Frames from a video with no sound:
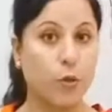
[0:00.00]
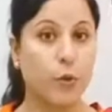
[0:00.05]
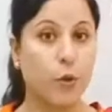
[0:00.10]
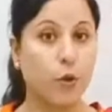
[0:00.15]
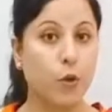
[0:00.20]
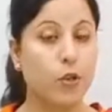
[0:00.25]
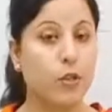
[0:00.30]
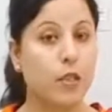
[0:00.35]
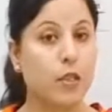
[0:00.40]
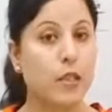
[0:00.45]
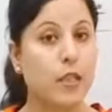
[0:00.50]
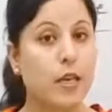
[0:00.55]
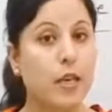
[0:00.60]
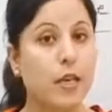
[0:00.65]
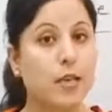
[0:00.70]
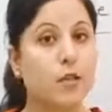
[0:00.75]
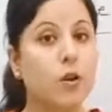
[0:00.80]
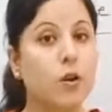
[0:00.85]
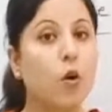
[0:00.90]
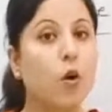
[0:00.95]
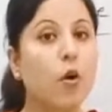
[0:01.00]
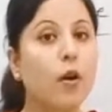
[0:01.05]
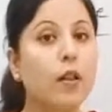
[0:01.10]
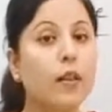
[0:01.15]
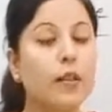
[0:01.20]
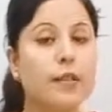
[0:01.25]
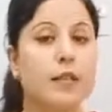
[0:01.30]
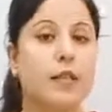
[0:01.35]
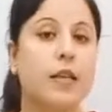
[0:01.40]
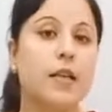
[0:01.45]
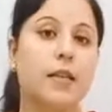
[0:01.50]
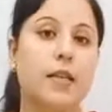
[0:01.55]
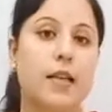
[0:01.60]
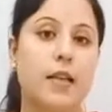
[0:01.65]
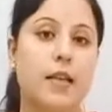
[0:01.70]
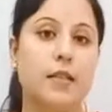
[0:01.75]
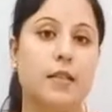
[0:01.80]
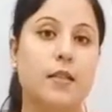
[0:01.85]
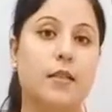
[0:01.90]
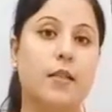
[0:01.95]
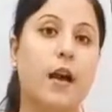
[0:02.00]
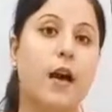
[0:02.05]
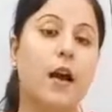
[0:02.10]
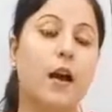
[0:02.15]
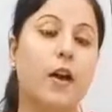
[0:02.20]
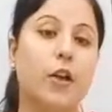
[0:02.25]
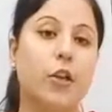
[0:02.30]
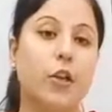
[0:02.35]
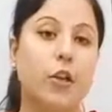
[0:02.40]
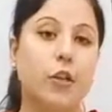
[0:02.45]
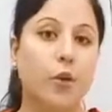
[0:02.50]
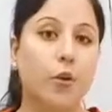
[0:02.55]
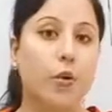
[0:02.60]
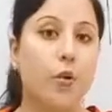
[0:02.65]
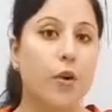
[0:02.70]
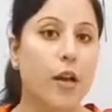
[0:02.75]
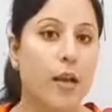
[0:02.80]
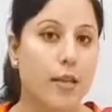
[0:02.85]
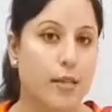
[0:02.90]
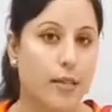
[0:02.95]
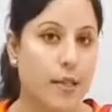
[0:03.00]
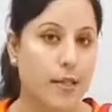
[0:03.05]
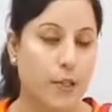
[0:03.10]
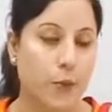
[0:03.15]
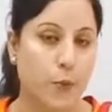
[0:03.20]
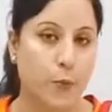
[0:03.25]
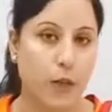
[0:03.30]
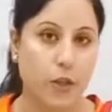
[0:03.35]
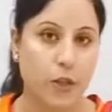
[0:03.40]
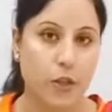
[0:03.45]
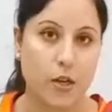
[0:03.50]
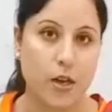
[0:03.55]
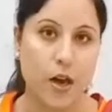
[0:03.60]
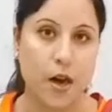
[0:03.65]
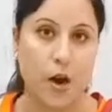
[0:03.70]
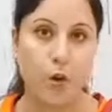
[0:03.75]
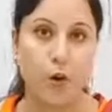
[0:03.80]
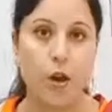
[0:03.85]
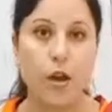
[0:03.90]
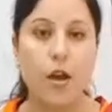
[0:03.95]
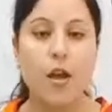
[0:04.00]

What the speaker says: because these all the sentences are your assessment now.